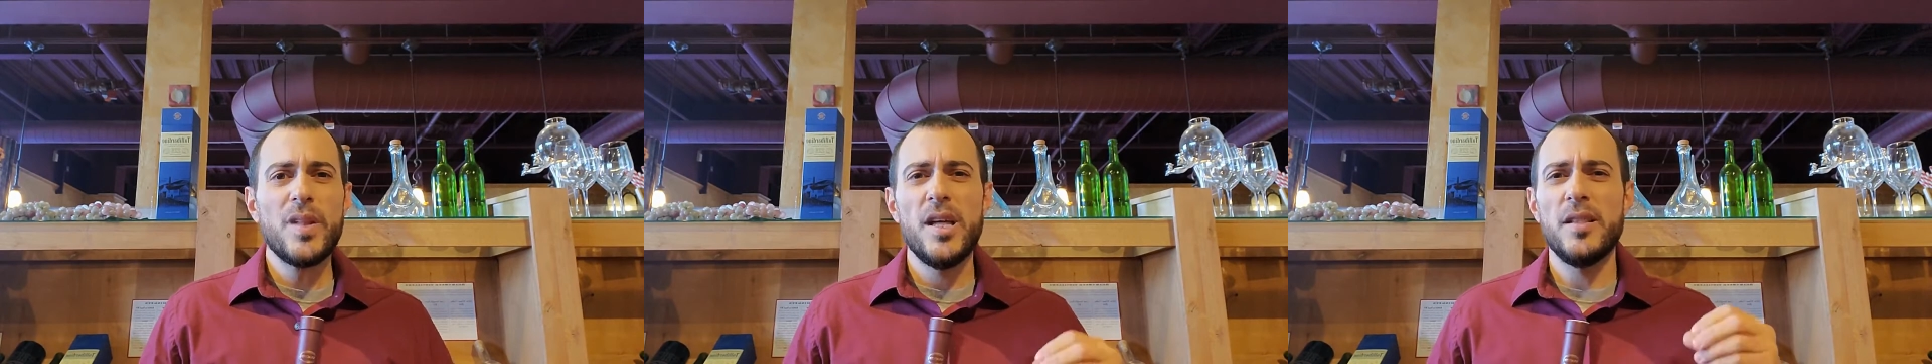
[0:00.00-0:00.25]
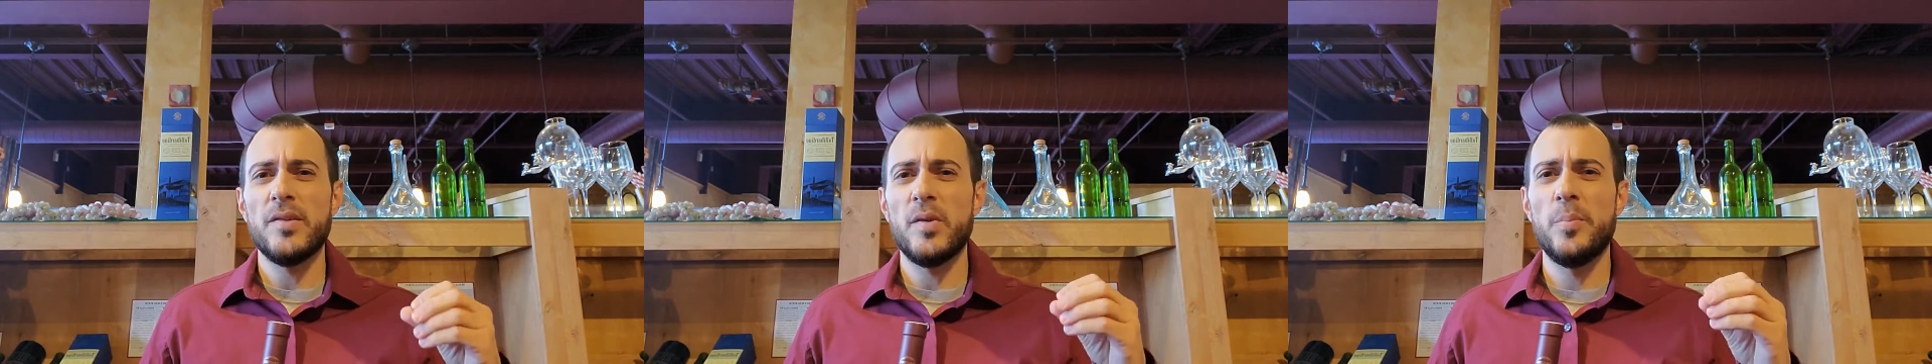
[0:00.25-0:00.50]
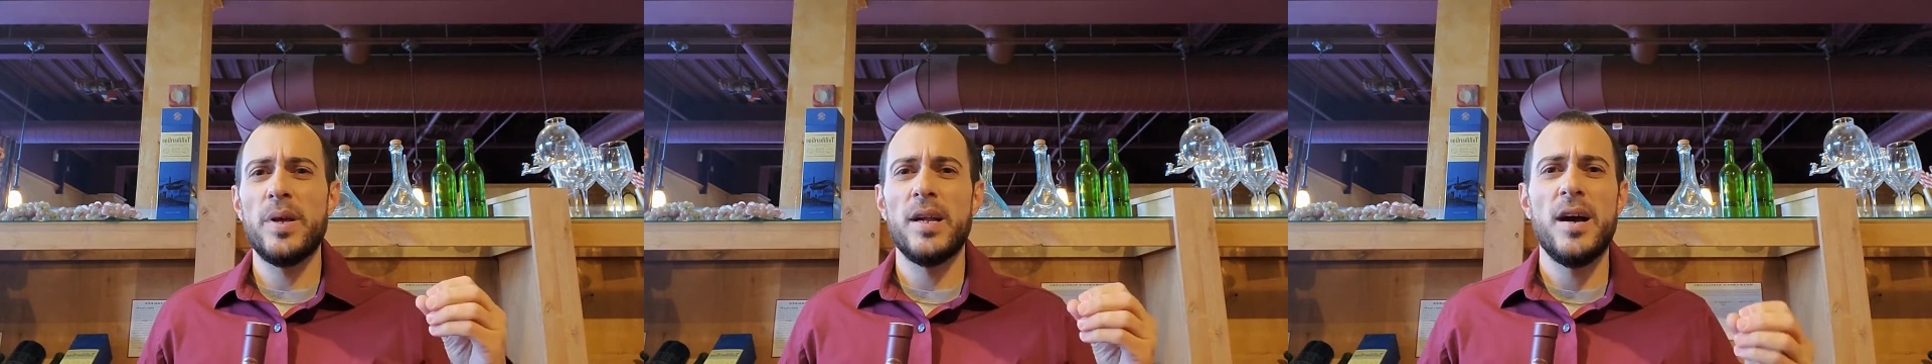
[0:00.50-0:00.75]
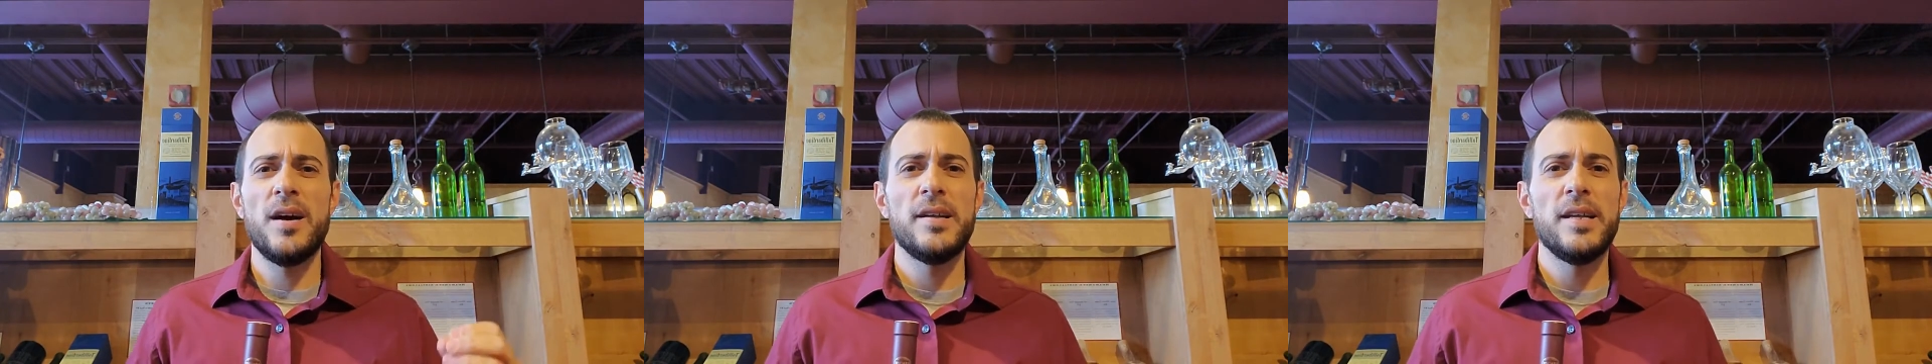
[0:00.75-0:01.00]
a little bit
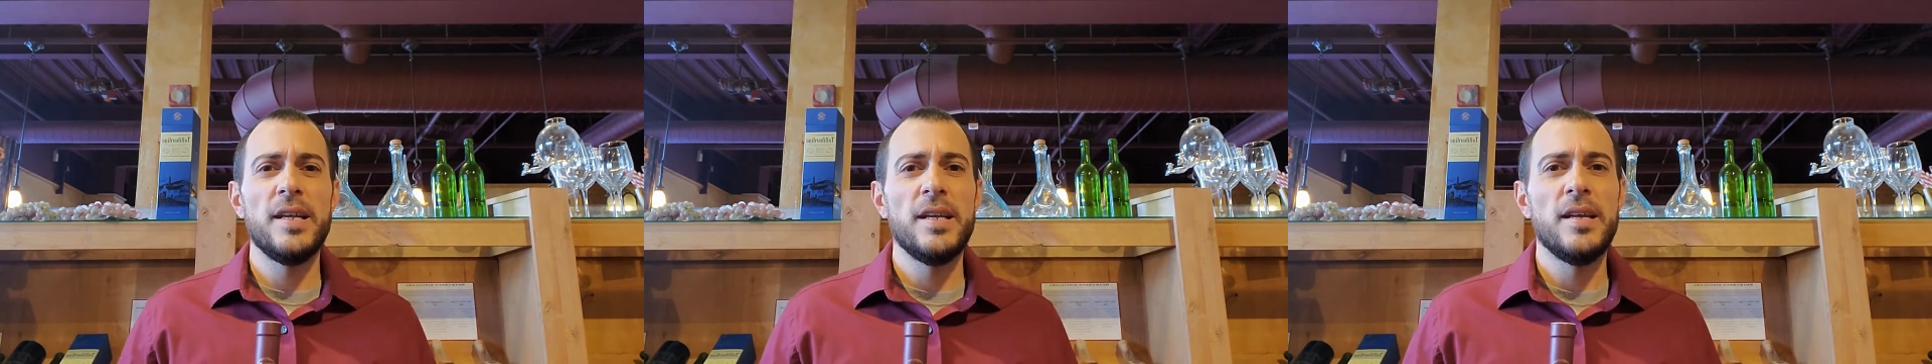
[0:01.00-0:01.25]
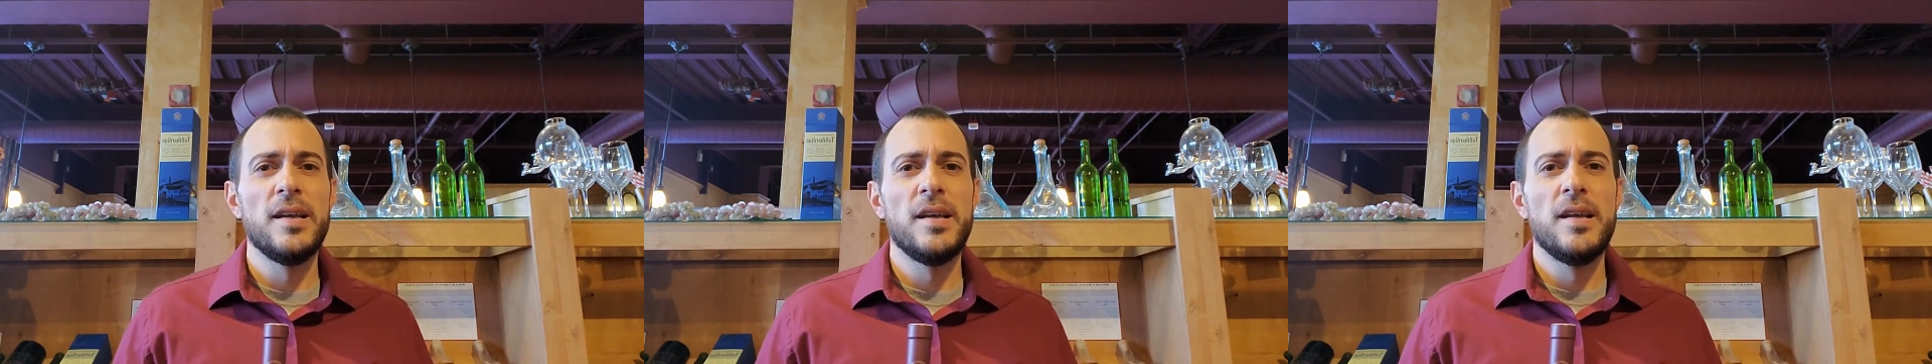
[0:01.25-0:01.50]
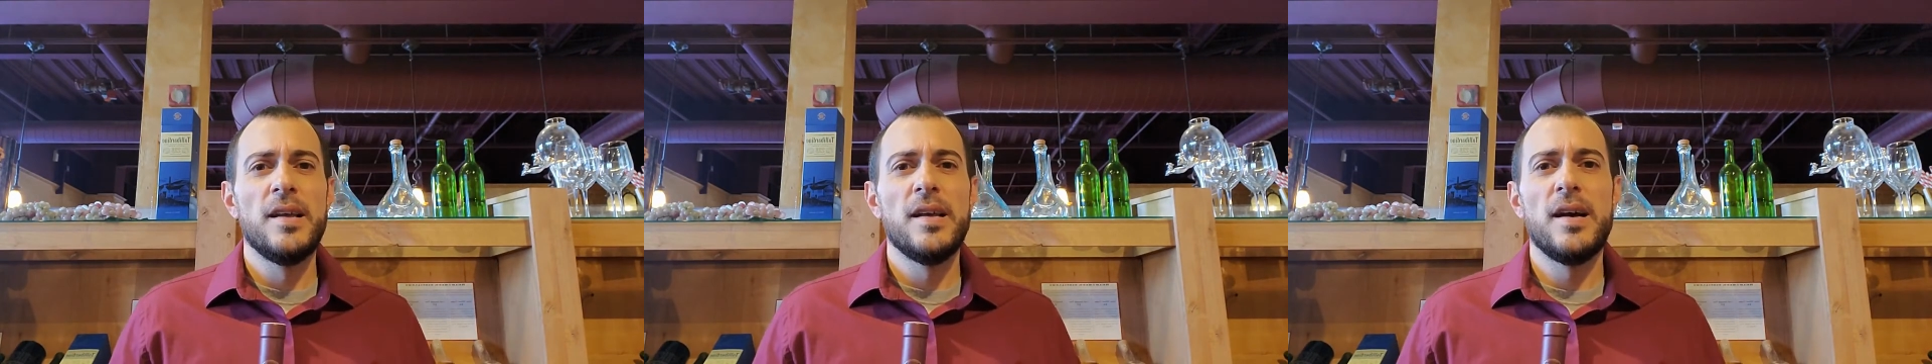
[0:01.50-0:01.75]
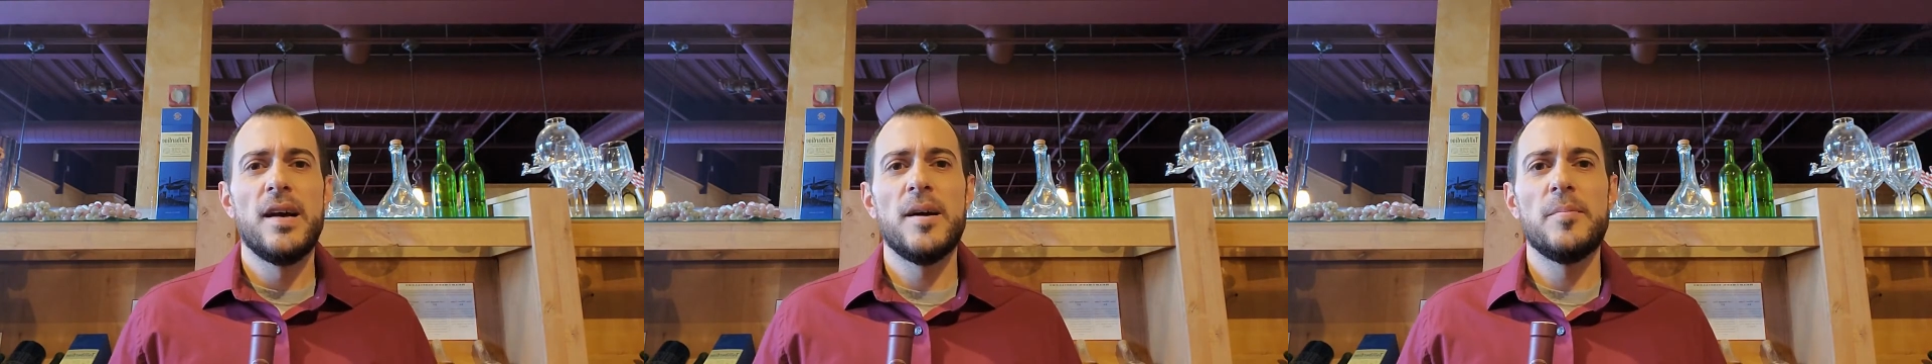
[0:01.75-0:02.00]
of honey,
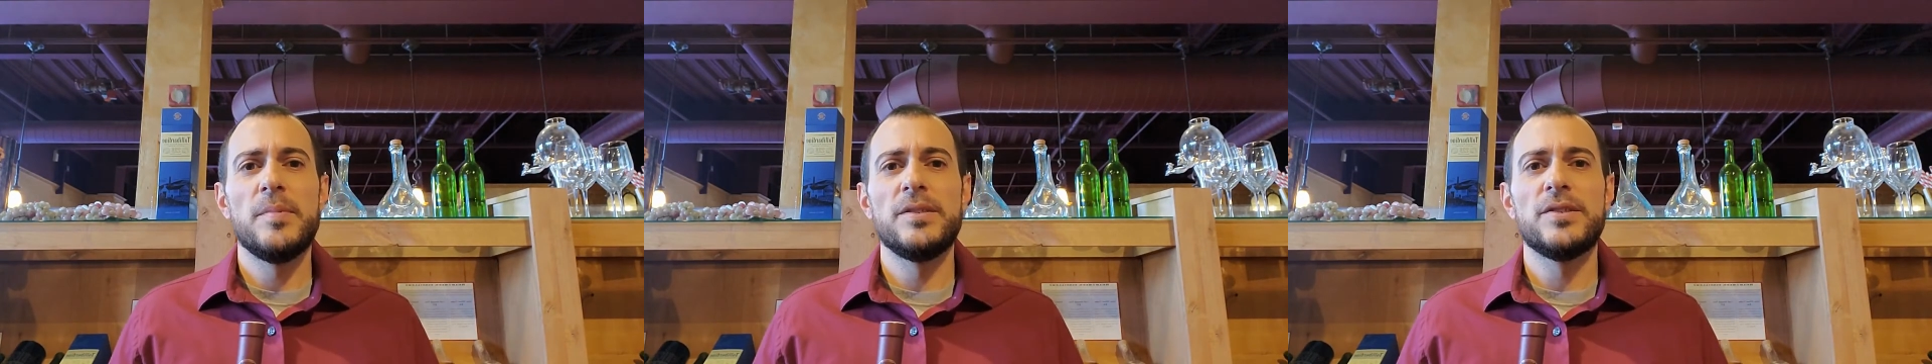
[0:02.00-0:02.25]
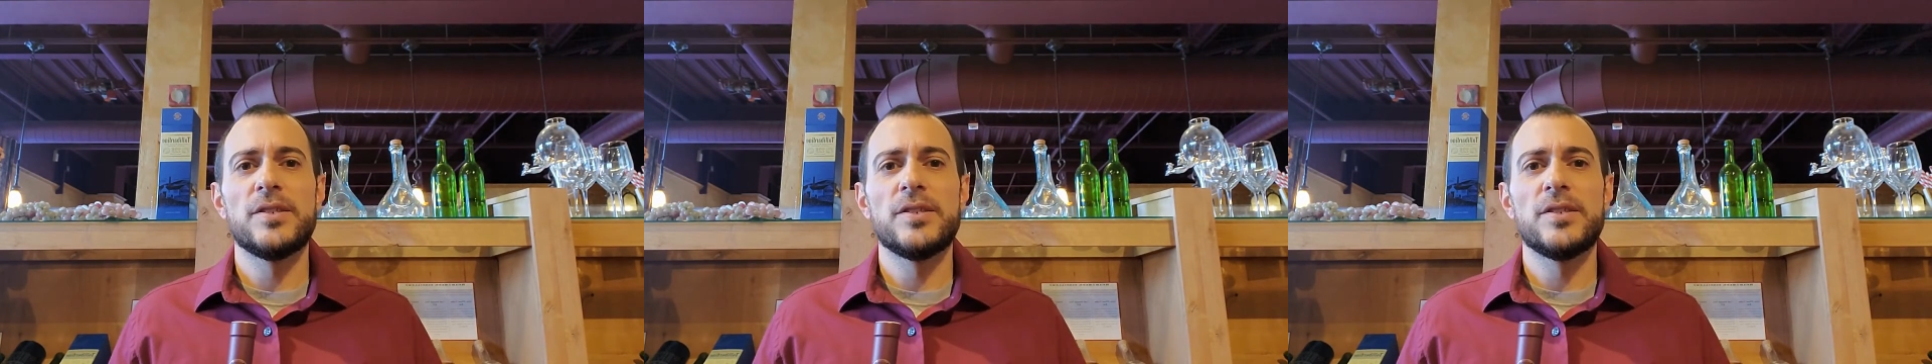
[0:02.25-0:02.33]
and